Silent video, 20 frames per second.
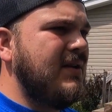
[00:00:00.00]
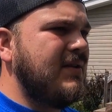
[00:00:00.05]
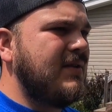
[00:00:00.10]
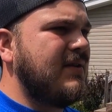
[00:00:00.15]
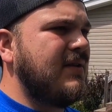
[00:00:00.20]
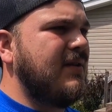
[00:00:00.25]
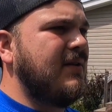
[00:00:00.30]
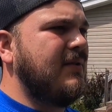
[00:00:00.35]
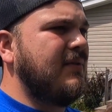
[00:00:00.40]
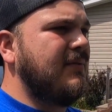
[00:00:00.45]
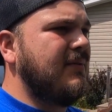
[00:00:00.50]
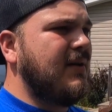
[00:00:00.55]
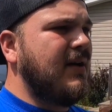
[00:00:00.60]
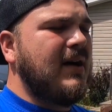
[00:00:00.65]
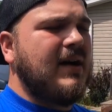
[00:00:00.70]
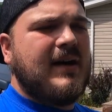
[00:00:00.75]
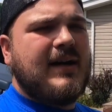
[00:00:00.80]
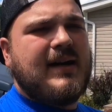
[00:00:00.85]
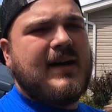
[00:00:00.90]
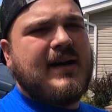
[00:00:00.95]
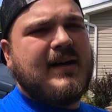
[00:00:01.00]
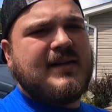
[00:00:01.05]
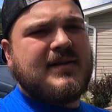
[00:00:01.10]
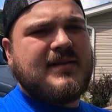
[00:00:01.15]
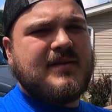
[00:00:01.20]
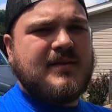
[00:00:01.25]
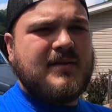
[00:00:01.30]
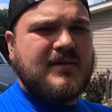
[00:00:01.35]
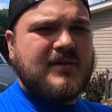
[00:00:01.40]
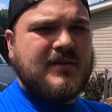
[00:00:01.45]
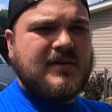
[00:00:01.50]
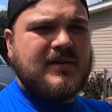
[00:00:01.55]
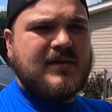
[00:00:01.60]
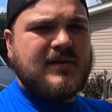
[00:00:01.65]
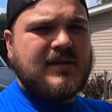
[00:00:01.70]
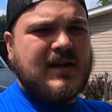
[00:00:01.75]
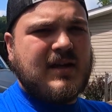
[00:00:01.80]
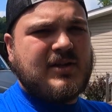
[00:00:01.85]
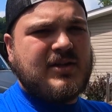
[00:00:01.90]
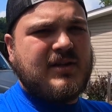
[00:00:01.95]
So, all right, guys,
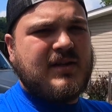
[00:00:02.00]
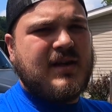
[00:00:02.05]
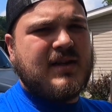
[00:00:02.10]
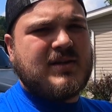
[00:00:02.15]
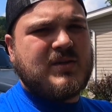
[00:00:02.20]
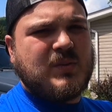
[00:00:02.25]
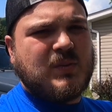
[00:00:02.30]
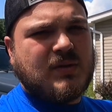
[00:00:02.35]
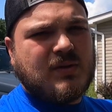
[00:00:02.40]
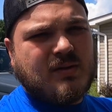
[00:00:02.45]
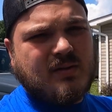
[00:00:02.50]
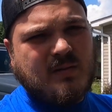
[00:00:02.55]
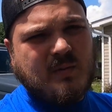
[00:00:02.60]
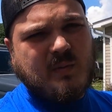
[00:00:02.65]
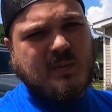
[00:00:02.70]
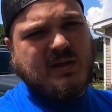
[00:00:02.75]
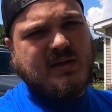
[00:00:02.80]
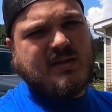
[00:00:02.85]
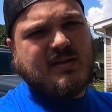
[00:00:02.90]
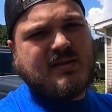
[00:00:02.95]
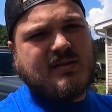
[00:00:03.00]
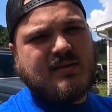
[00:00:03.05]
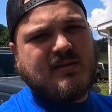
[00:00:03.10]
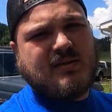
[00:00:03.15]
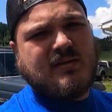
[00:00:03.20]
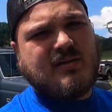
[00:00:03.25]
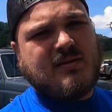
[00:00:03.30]
catch you in the next one. Peace.